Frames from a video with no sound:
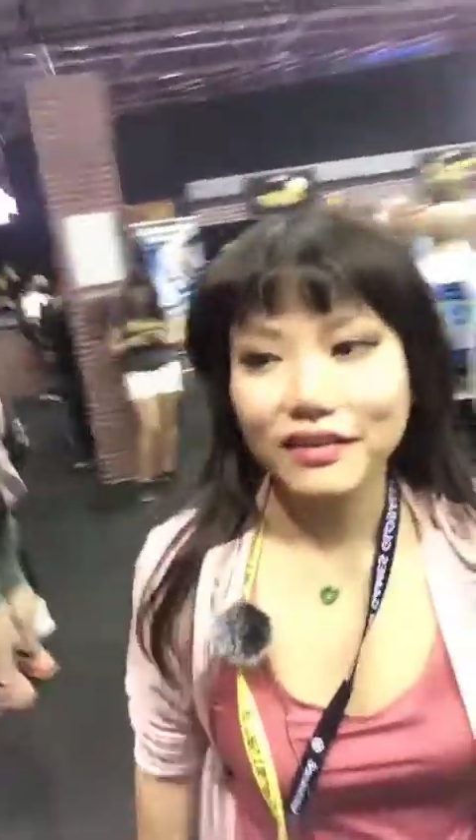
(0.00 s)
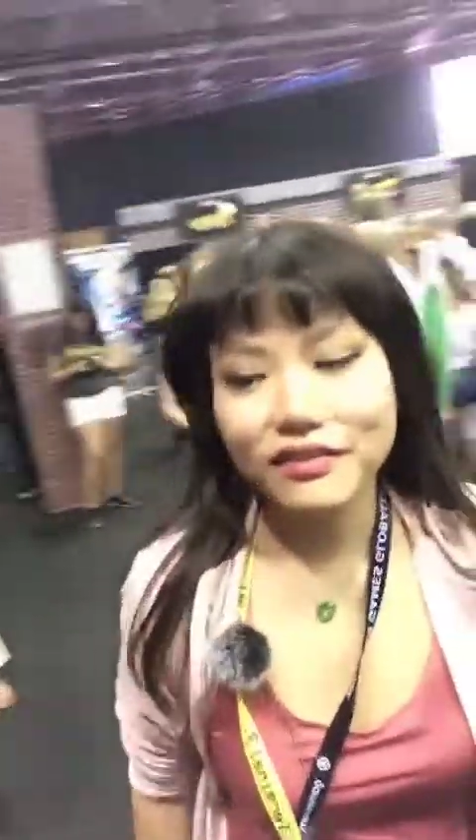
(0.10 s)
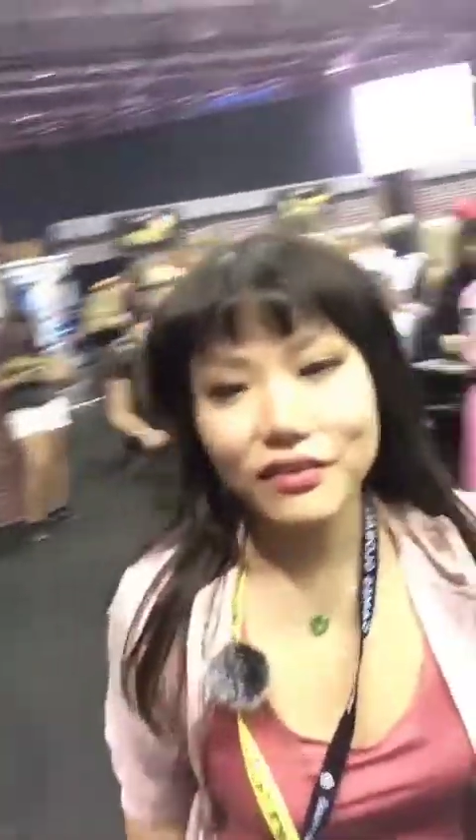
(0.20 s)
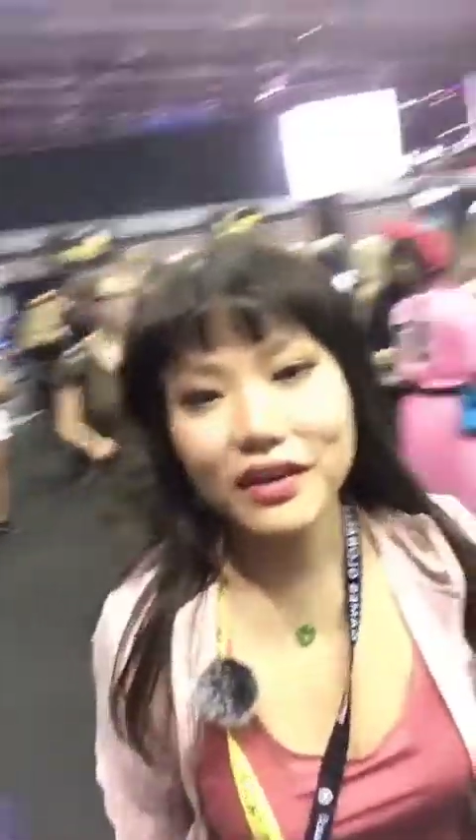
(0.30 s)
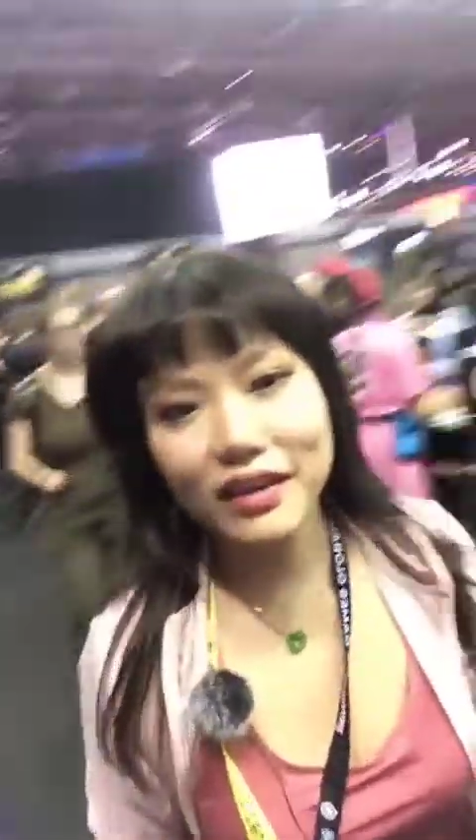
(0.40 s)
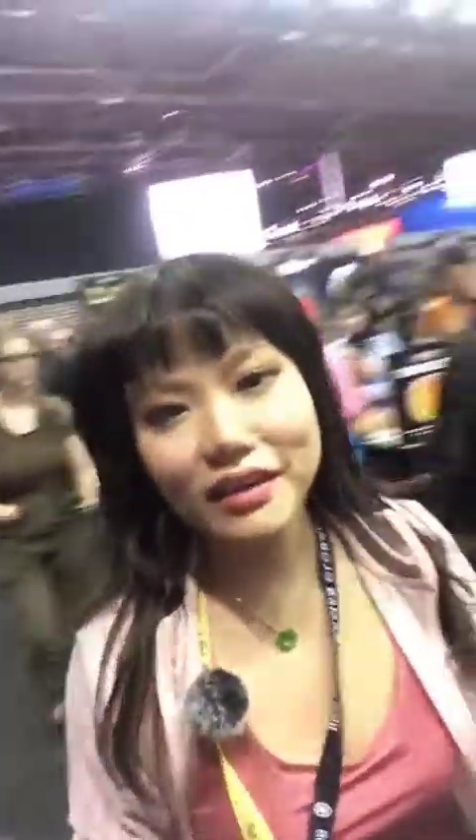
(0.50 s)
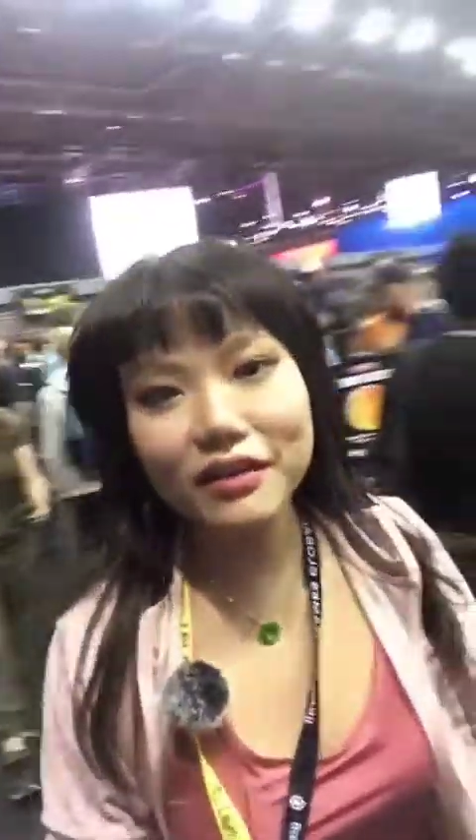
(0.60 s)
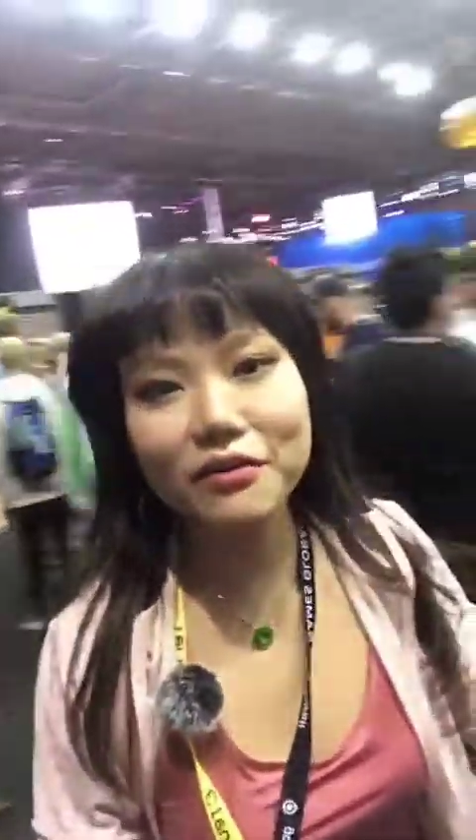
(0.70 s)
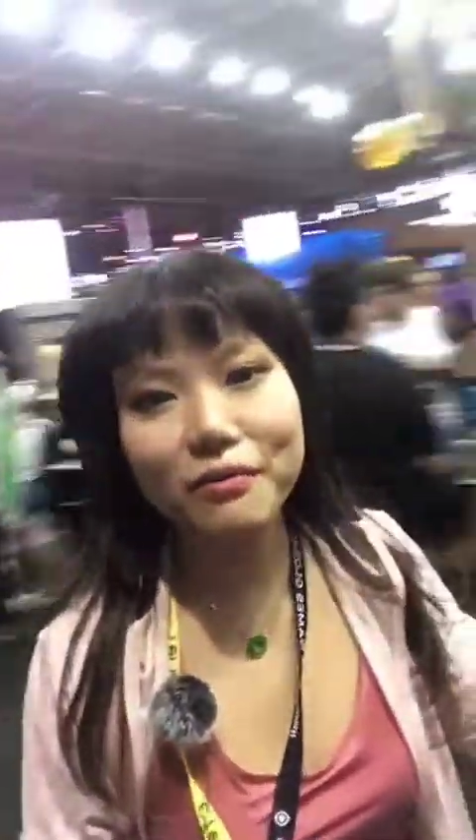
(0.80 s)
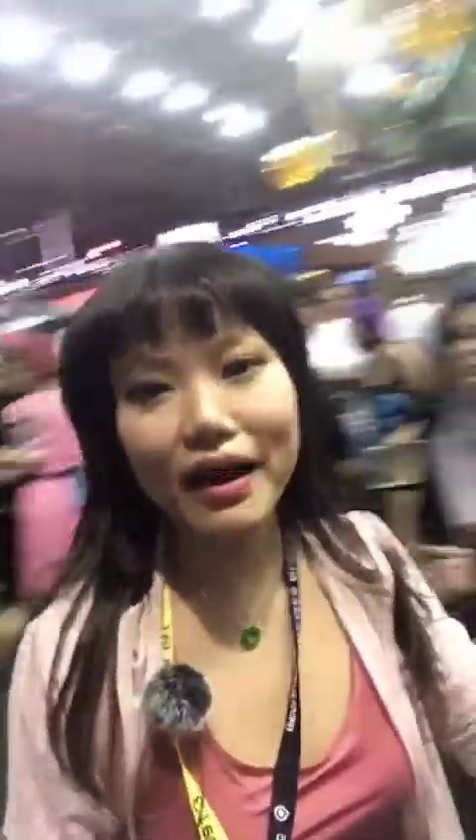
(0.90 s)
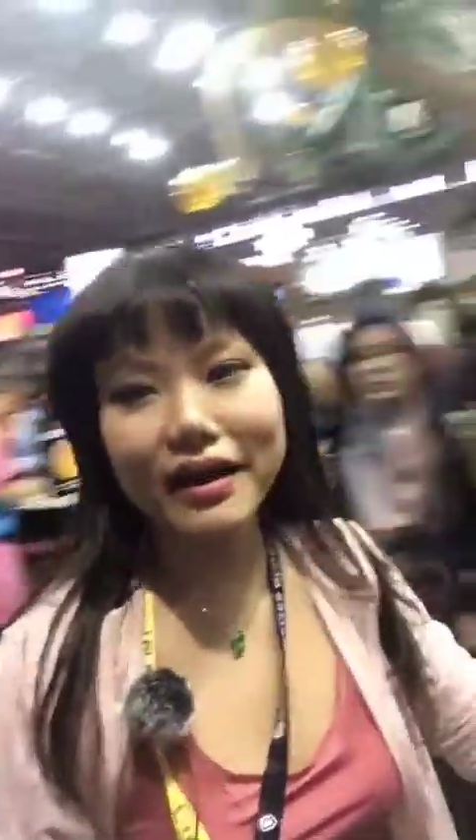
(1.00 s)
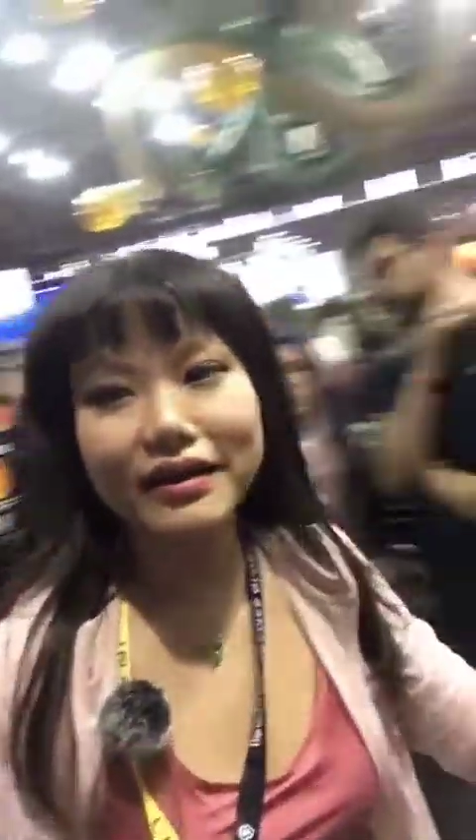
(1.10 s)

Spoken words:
So here, right